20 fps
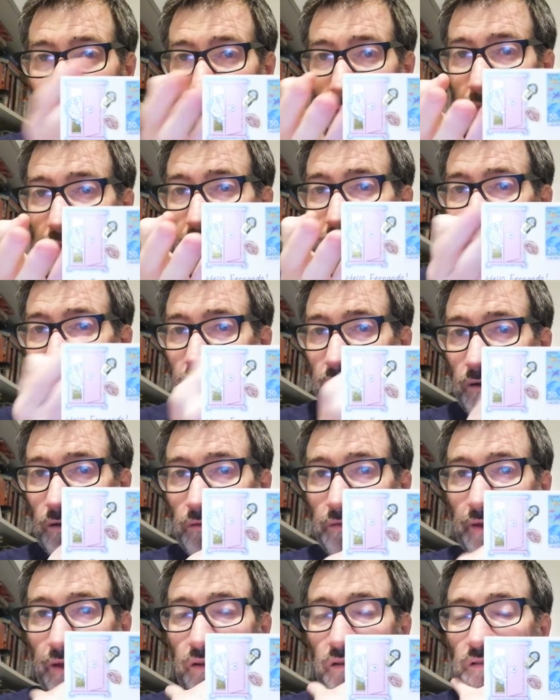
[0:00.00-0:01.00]
I didn't
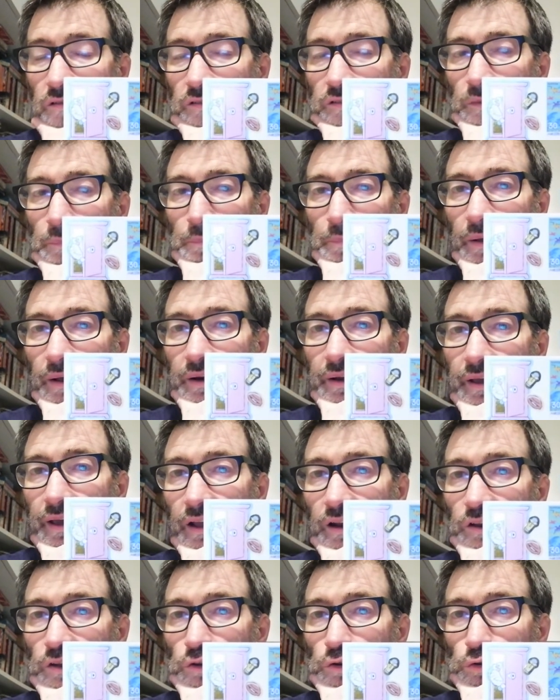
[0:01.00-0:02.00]
know that Japan
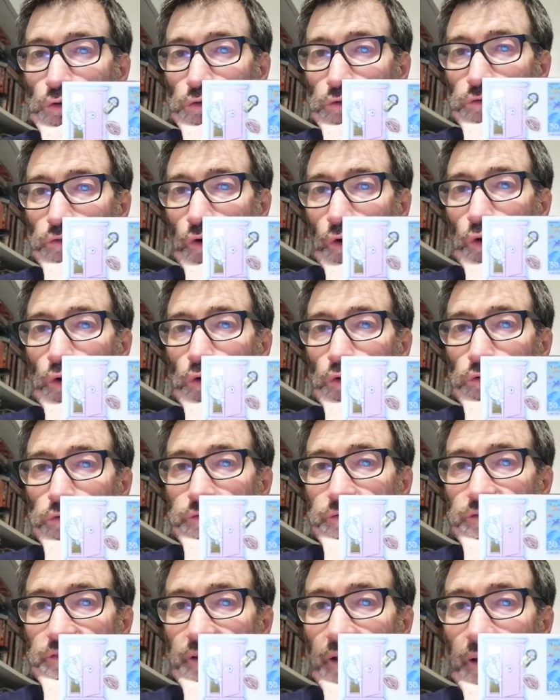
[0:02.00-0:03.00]
can use
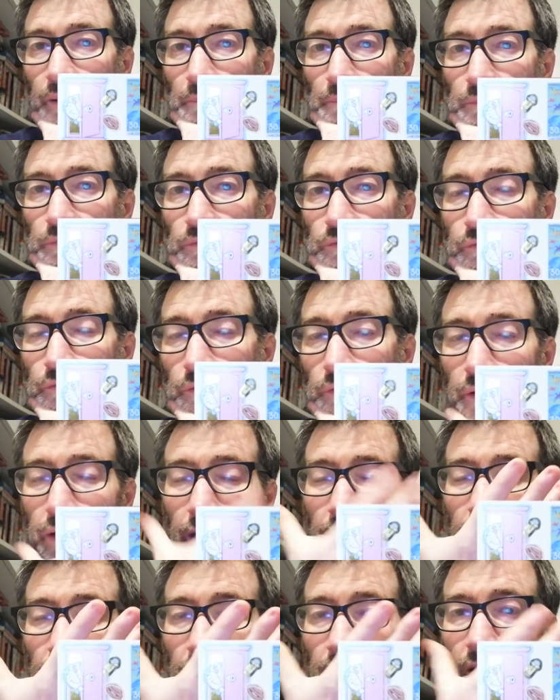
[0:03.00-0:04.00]
old stamps
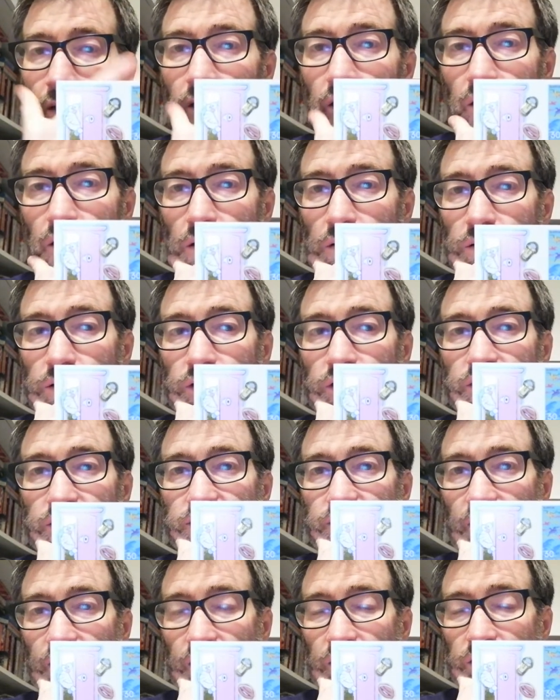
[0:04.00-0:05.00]
in
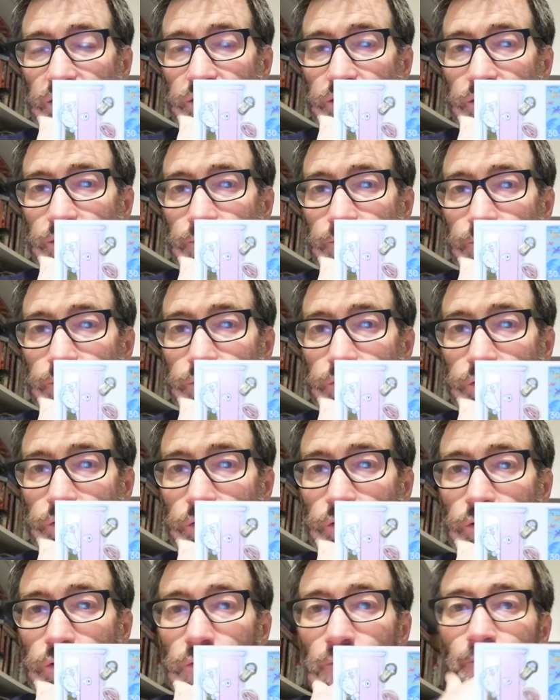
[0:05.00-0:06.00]
these days.
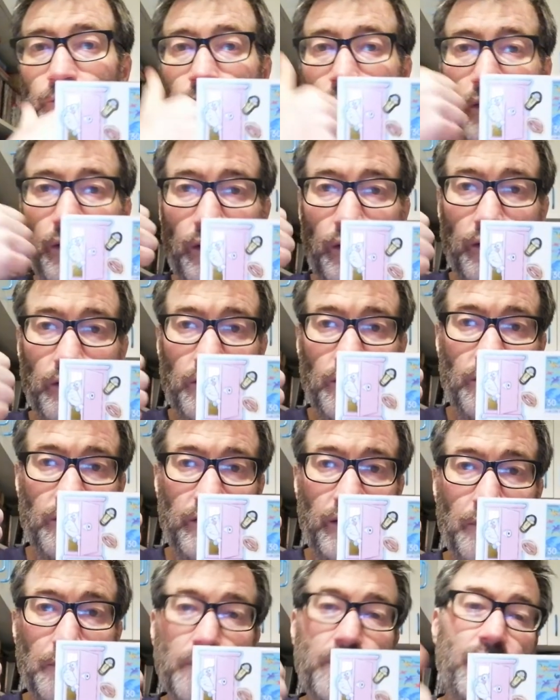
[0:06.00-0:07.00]
So it
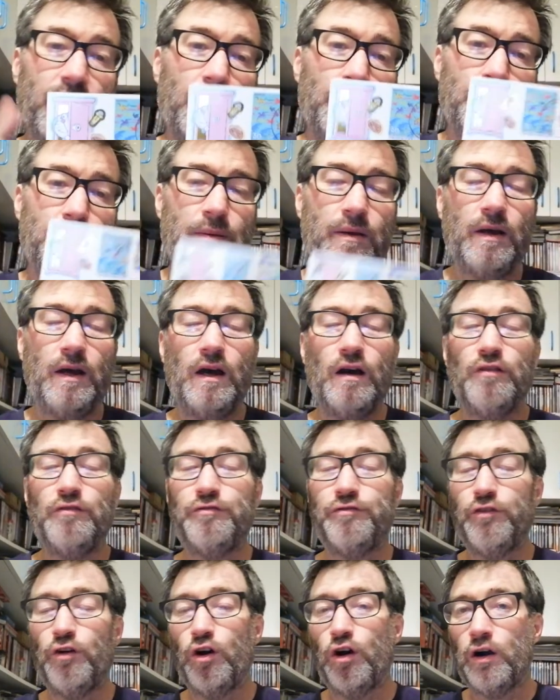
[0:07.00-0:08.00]
stands up
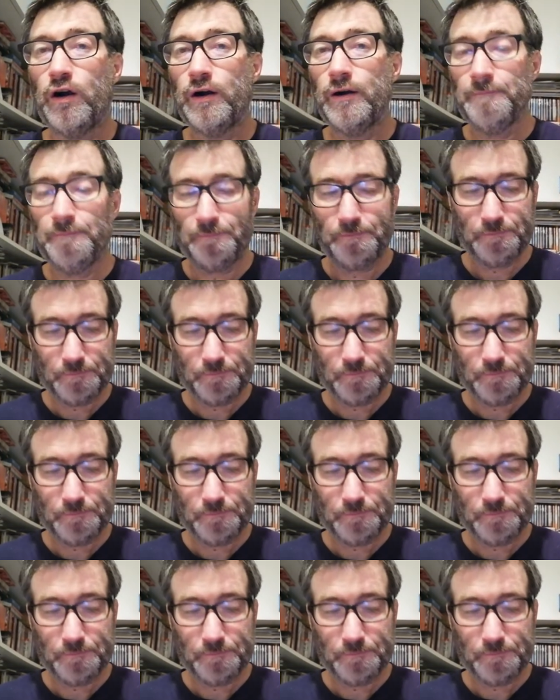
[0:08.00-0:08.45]
for